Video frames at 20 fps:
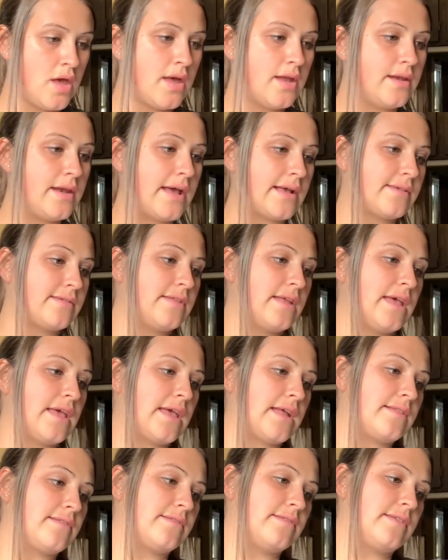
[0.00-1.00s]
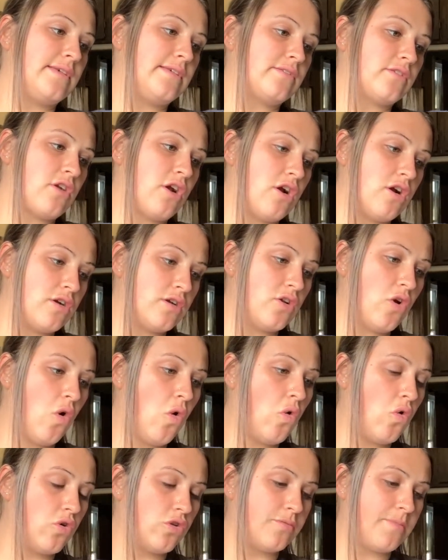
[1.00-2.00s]
Next thing, it's these curtain
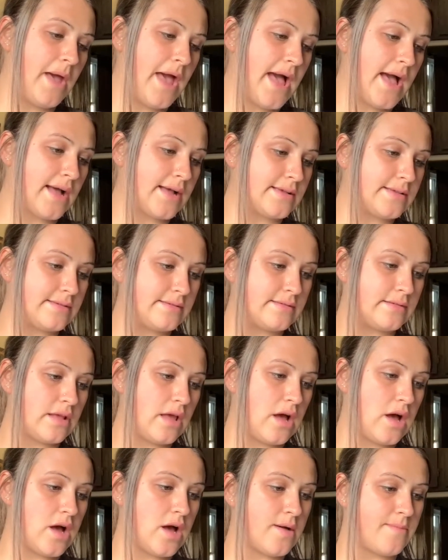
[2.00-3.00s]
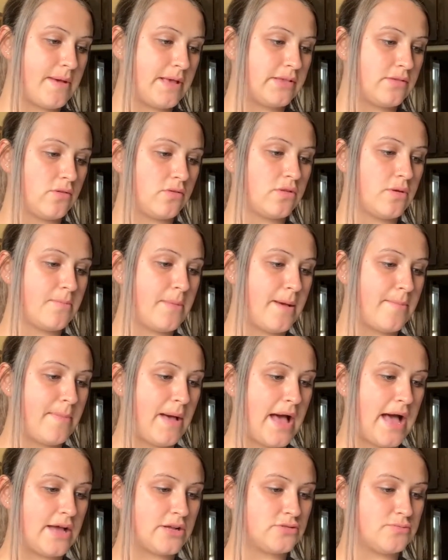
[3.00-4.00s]
holdbacks. Um, I sold them on
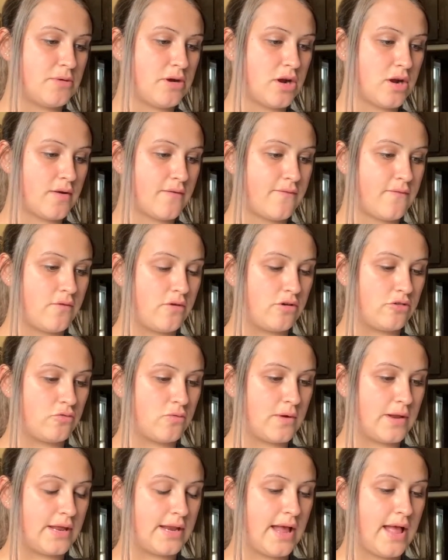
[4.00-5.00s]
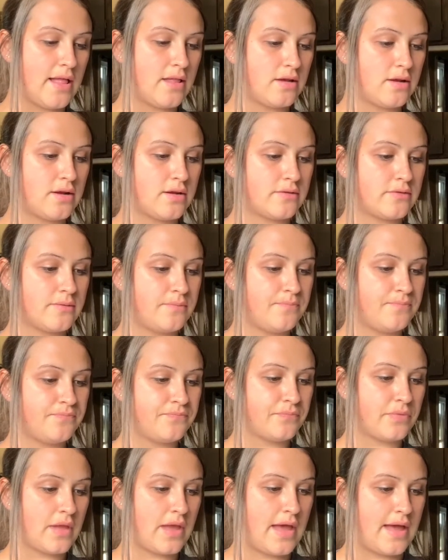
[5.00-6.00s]
Poshmark for twenty dollars.
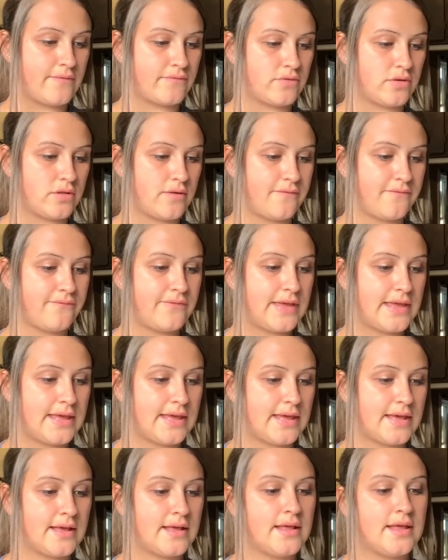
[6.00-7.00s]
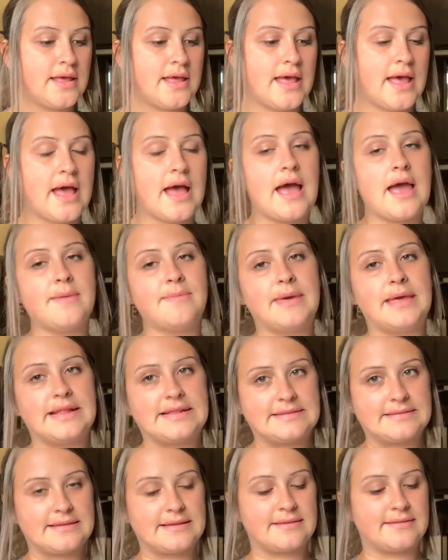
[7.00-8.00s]
After the fee, I made
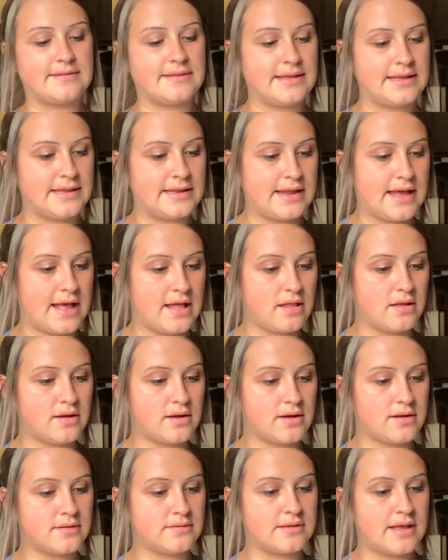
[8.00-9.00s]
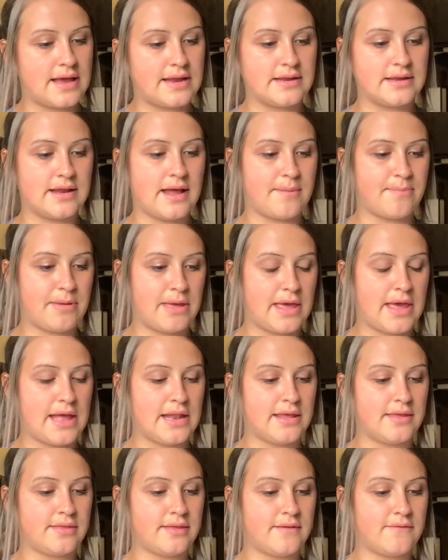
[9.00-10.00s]
sixteen dollars. I did not pay
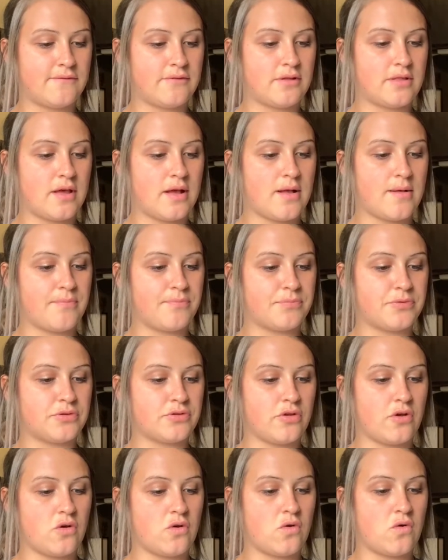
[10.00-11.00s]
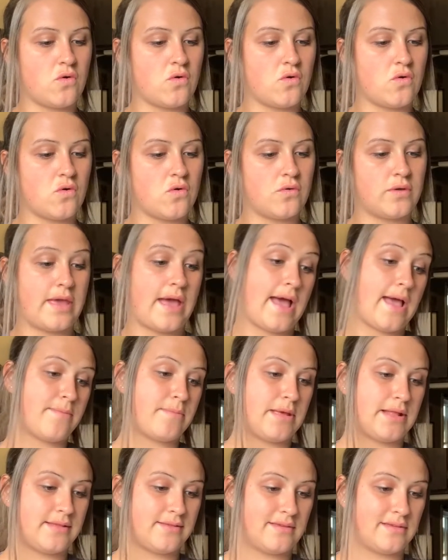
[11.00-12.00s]
anything for them, so yeah, I
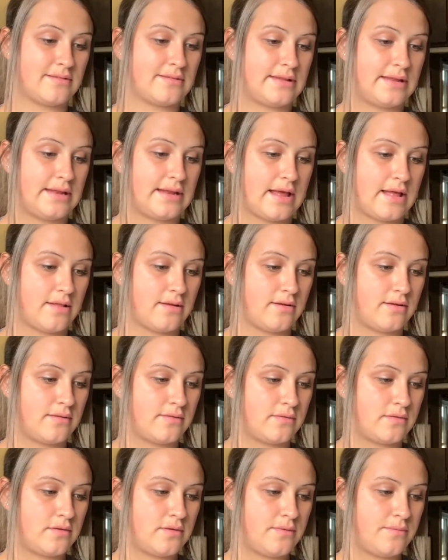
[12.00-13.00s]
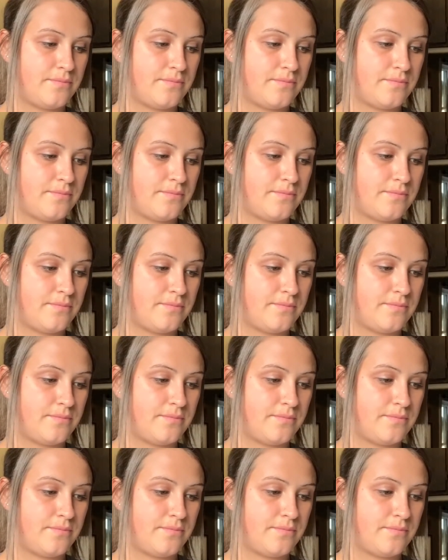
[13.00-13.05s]
made sixteen dollars.